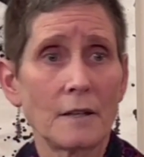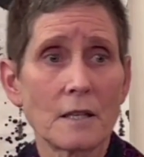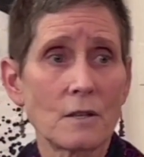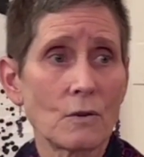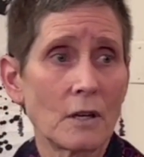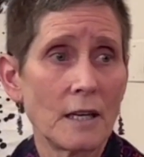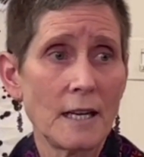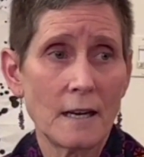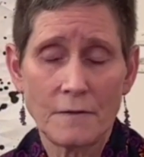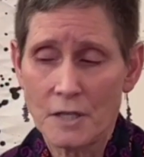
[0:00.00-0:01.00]
at the
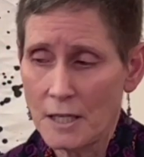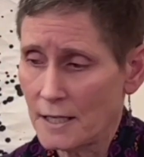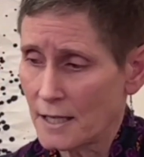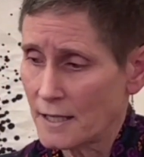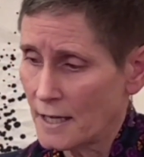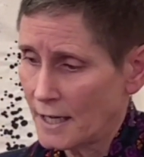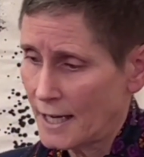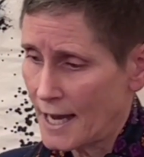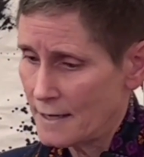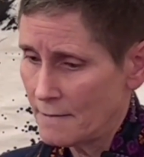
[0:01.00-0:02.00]
story of Jesus
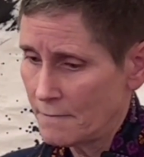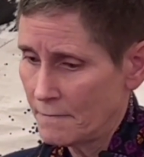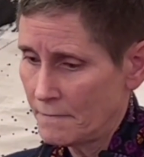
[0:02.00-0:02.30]
again.